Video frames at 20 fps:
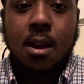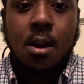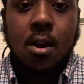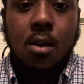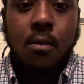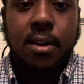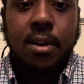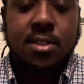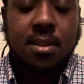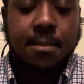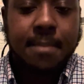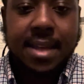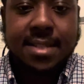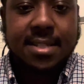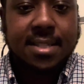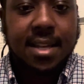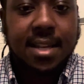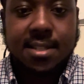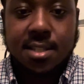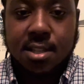which are
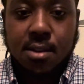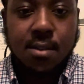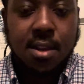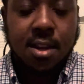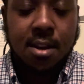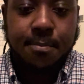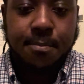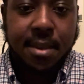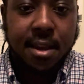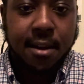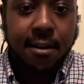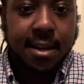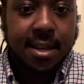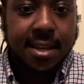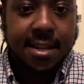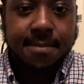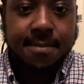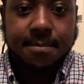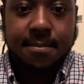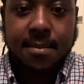basically a 2-year
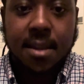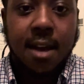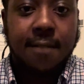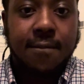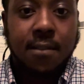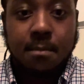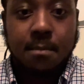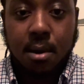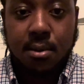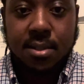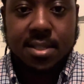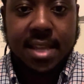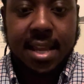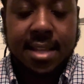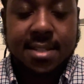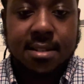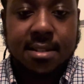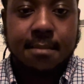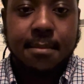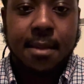period for most
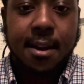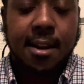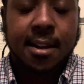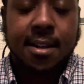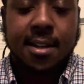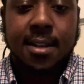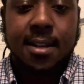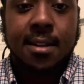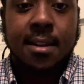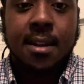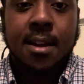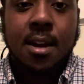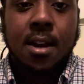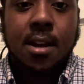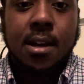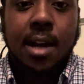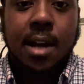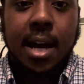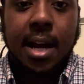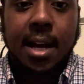states in America,
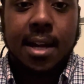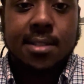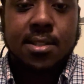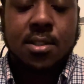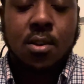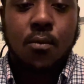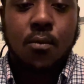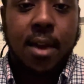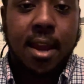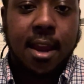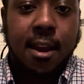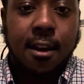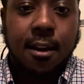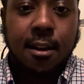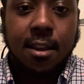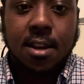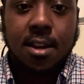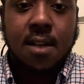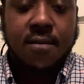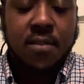to where,
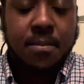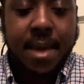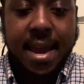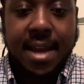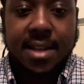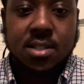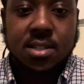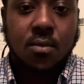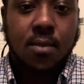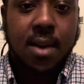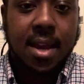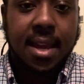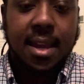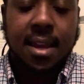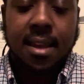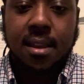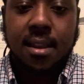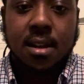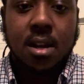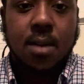if you pass
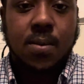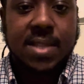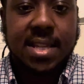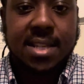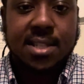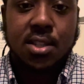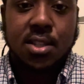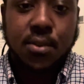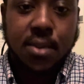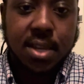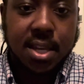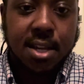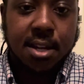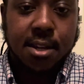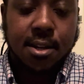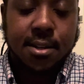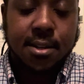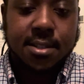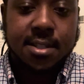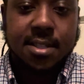away, within 2
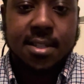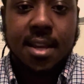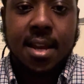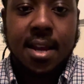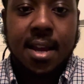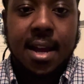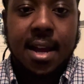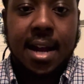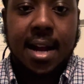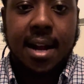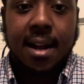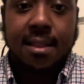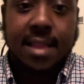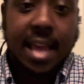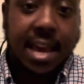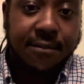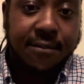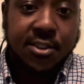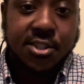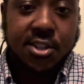years,
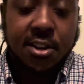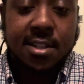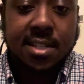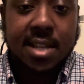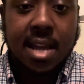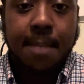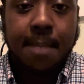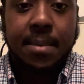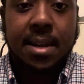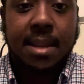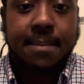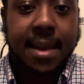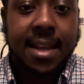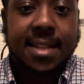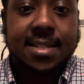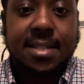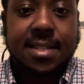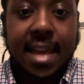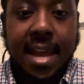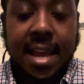life insurance company
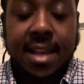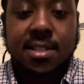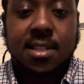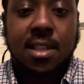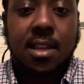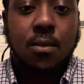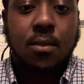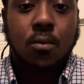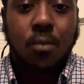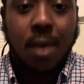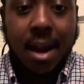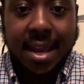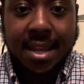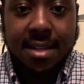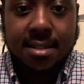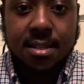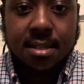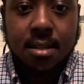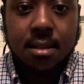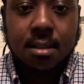basically has the
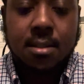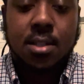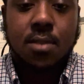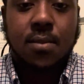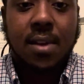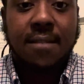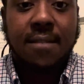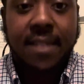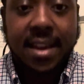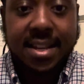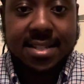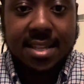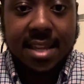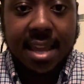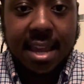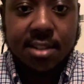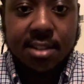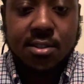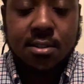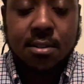right to
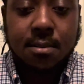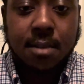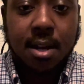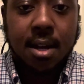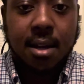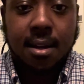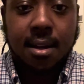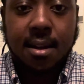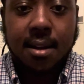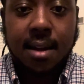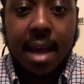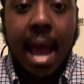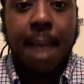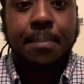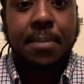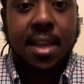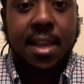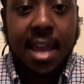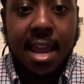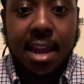investigate your
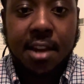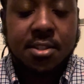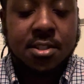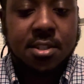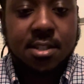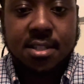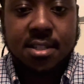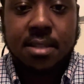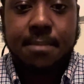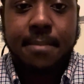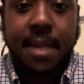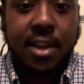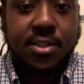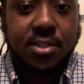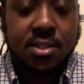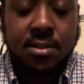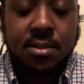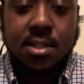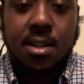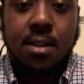application just to make
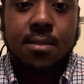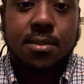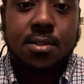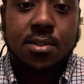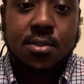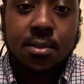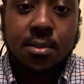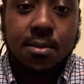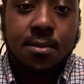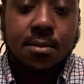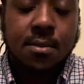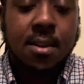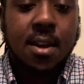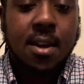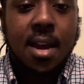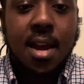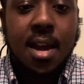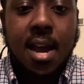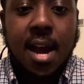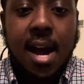sure you told the truth.
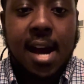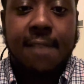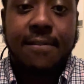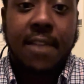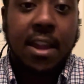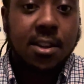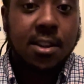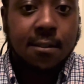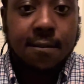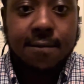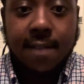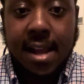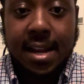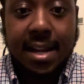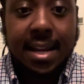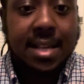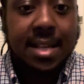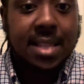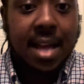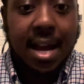If they do find
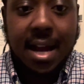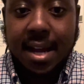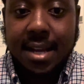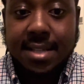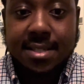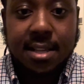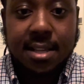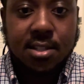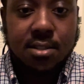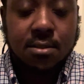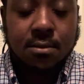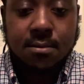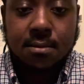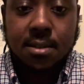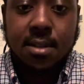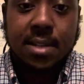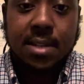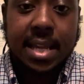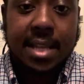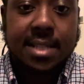any lies that you
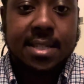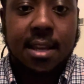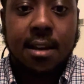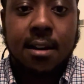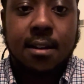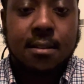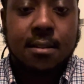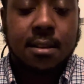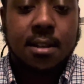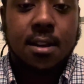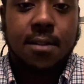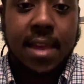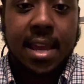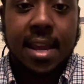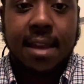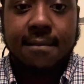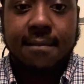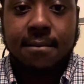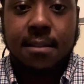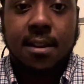did tell, they
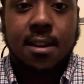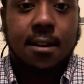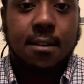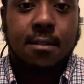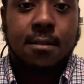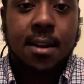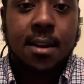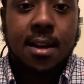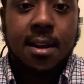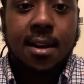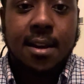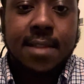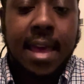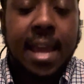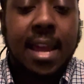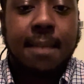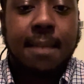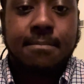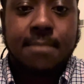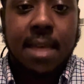
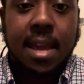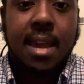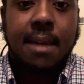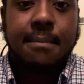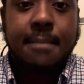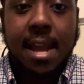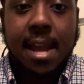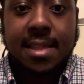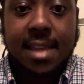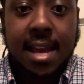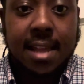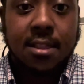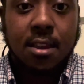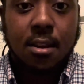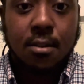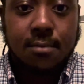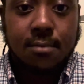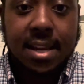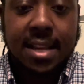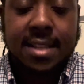can, they can make that
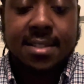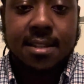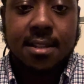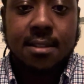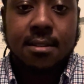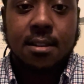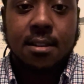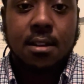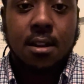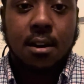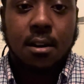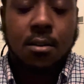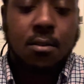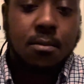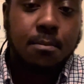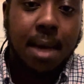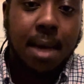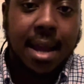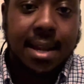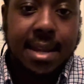their reason,
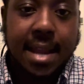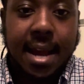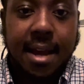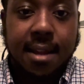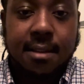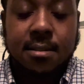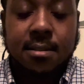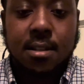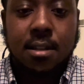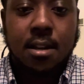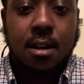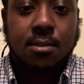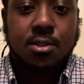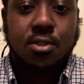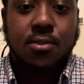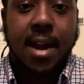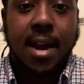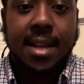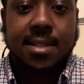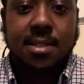by not,
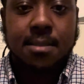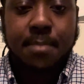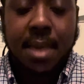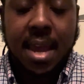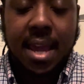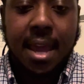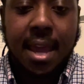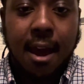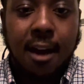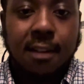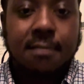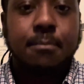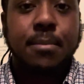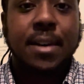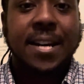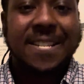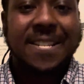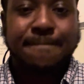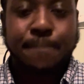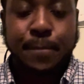trying to pay out.
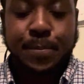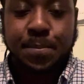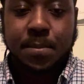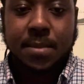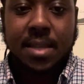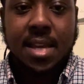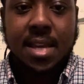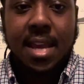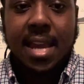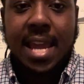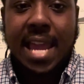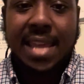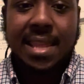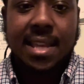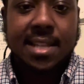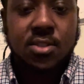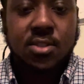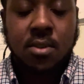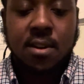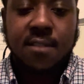But in
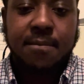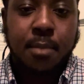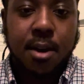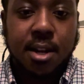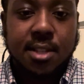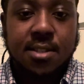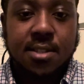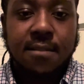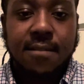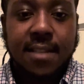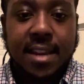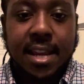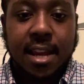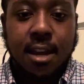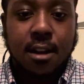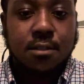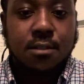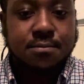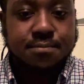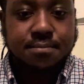this sort of part 2
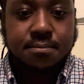video,